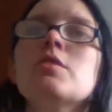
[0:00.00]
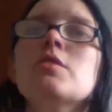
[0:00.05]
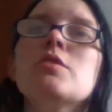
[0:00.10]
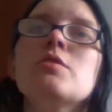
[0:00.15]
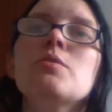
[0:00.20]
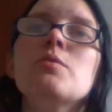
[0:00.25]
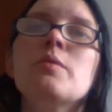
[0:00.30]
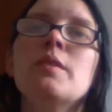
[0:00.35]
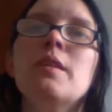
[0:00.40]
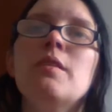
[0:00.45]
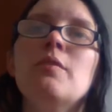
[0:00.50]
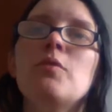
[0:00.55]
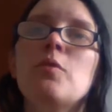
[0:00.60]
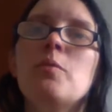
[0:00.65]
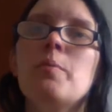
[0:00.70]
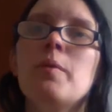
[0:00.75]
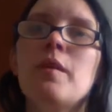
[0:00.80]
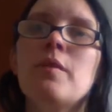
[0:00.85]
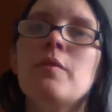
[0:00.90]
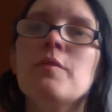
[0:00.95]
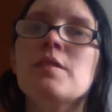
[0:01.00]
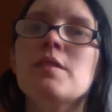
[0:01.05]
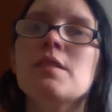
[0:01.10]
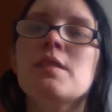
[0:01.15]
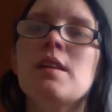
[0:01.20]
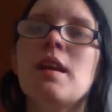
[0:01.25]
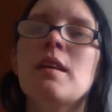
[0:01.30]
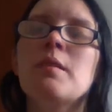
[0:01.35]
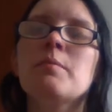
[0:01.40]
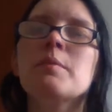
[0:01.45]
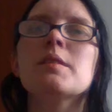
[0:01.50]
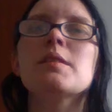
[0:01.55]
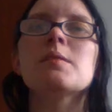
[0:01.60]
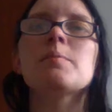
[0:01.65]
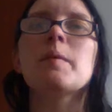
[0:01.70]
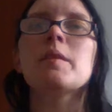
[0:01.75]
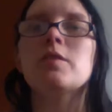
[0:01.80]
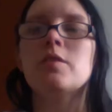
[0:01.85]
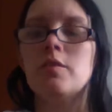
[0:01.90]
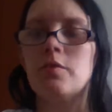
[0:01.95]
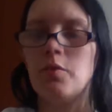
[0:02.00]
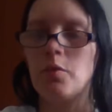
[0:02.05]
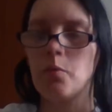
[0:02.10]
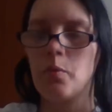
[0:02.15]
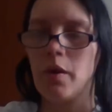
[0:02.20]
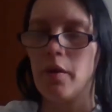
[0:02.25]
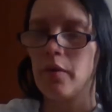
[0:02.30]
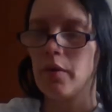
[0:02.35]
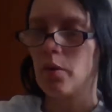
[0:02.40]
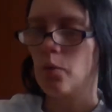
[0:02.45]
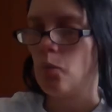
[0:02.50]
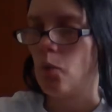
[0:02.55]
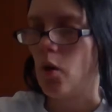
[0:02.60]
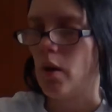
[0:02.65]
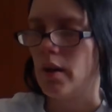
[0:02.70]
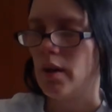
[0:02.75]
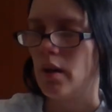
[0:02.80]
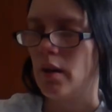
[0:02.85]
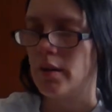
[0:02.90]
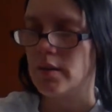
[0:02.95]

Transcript: still give you a bit of a statement, especially if you're wearing white.